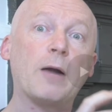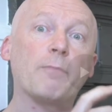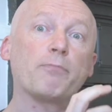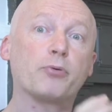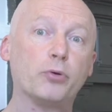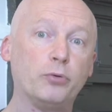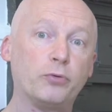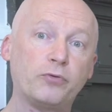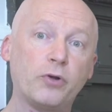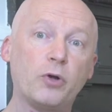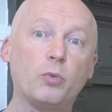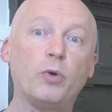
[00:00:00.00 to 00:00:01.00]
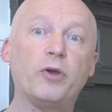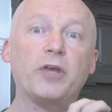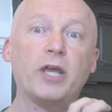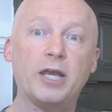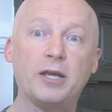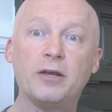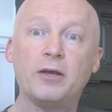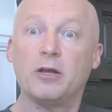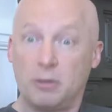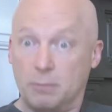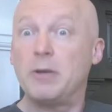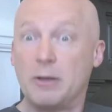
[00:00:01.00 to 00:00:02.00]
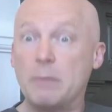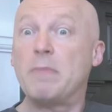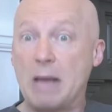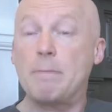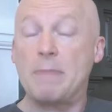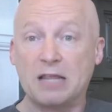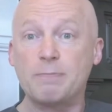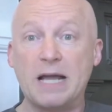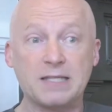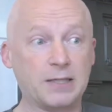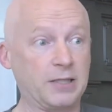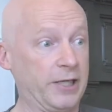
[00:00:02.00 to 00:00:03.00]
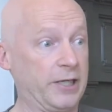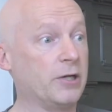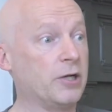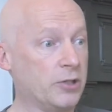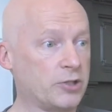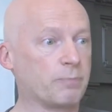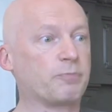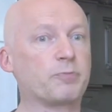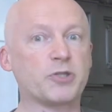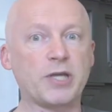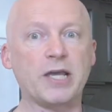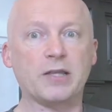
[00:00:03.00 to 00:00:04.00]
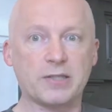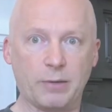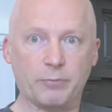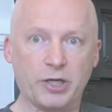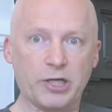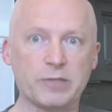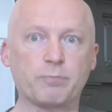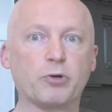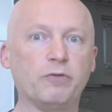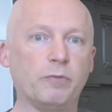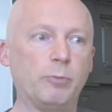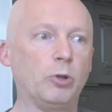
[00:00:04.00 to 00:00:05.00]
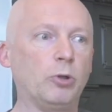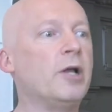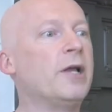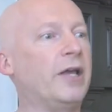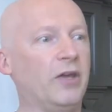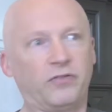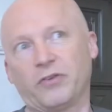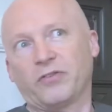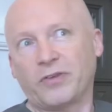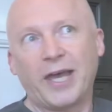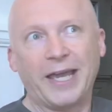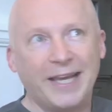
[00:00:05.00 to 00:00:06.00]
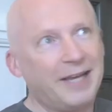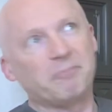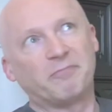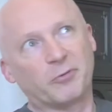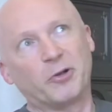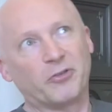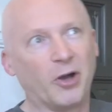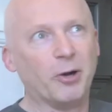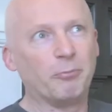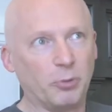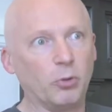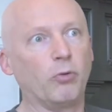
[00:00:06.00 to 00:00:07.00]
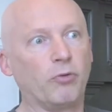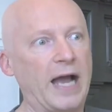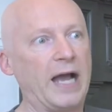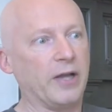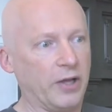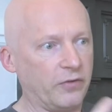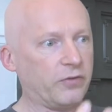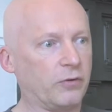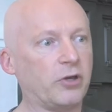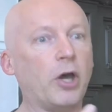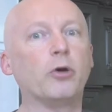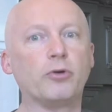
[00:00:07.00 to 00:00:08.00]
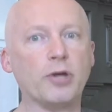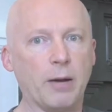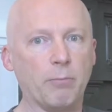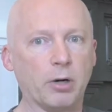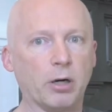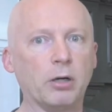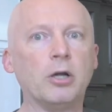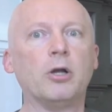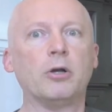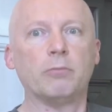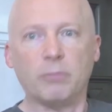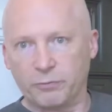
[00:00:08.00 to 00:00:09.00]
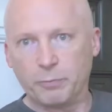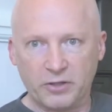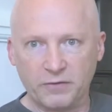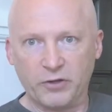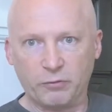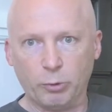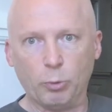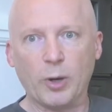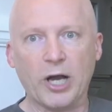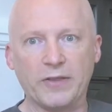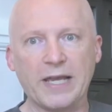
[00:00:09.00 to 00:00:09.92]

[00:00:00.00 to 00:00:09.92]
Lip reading: Proof within mathematically. To say that something is provable is to say, for example, that its code number must be divisible by the